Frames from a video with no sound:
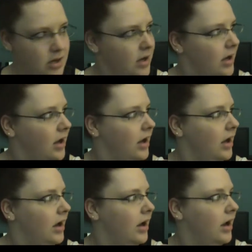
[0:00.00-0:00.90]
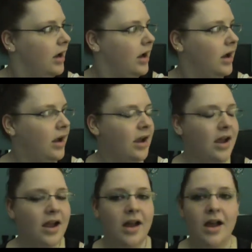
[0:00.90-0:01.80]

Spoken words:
[no speech]